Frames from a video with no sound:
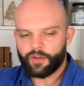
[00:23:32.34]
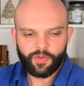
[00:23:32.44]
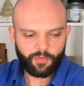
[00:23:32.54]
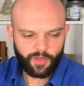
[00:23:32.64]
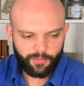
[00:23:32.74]

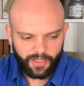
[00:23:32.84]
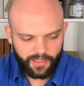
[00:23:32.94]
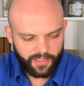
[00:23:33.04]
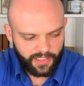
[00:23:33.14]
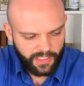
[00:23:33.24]
on one about
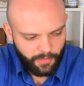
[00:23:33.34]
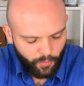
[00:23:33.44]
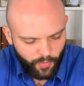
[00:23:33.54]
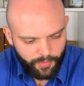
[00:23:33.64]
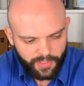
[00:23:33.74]
that
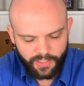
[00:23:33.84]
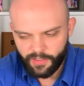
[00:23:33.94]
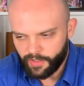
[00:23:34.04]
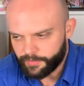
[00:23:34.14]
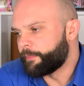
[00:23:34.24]
gimp woman,
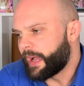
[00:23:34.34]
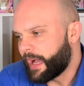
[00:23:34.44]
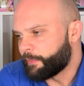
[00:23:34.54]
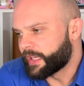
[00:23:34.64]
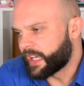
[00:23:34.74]
didn't I?
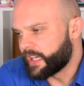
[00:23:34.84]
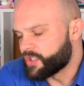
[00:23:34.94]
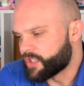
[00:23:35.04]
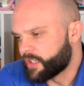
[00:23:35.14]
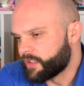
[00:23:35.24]

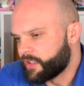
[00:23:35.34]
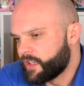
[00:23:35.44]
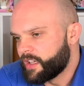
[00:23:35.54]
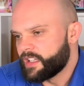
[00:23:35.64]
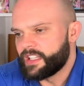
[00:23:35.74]
Application,
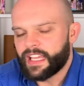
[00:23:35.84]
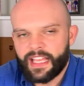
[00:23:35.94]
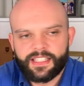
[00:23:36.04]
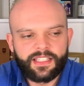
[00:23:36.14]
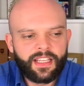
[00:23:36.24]

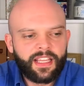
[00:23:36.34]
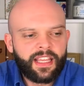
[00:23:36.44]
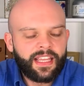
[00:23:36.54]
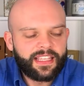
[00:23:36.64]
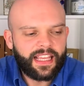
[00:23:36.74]
yes.
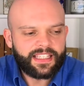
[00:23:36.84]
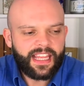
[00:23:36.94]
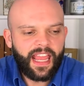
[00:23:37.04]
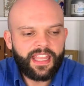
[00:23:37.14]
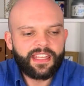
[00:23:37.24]
Yeah,
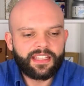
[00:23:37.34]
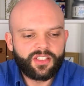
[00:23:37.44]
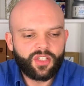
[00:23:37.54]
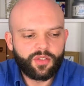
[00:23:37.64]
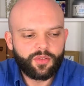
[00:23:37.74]
tending
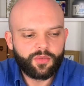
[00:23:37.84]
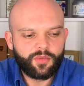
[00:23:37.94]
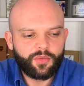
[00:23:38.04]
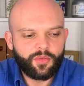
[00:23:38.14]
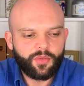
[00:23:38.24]

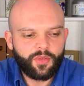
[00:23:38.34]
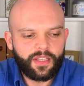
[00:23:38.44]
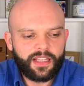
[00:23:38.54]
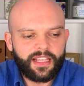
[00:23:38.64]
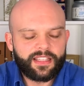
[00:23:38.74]
to,
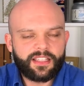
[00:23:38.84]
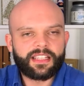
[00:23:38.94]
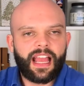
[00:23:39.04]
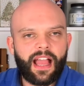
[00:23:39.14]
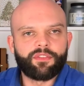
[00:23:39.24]
it
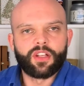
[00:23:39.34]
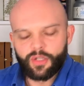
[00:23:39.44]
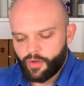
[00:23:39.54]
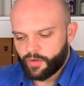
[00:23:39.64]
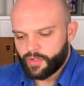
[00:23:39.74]
doesn't have a
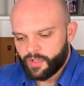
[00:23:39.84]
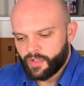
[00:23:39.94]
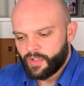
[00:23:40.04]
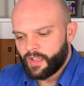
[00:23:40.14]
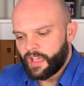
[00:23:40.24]
look.
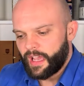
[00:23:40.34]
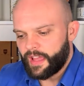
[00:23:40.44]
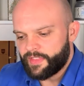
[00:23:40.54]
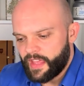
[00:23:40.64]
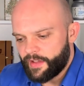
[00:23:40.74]

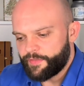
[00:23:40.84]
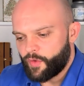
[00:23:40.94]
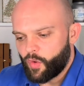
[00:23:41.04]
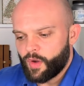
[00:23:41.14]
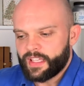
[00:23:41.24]
And
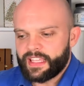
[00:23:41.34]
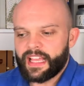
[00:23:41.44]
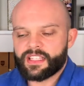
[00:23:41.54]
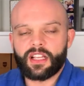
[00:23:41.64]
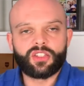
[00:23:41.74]
therefore,
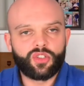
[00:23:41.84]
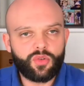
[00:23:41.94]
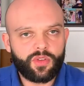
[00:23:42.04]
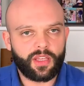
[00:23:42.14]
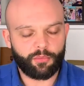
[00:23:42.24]
yes, I
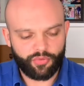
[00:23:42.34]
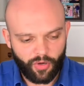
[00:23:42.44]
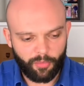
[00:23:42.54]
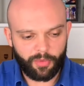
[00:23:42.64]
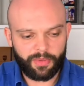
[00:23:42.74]
do think
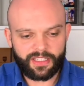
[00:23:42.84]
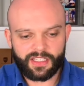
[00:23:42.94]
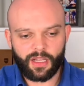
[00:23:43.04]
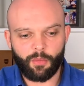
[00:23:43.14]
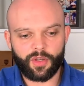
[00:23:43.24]
probably
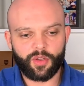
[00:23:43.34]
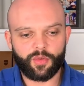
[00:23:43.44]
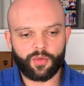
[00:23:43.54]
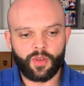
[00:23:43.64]
someone who,